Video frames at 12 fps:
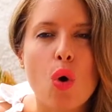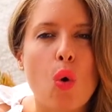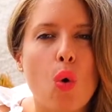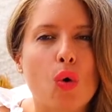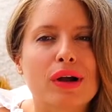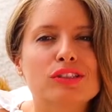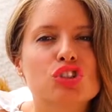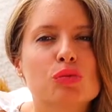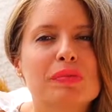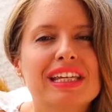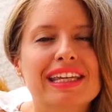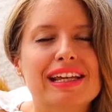Orange
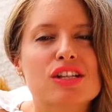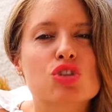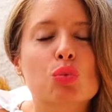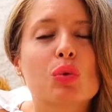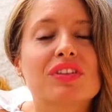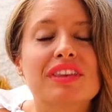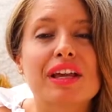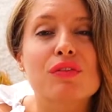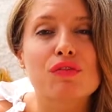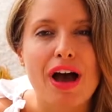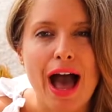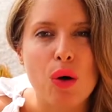begins with a
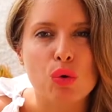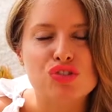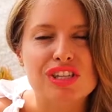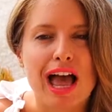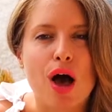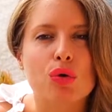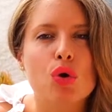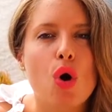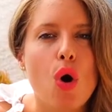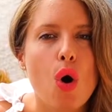vowel sound.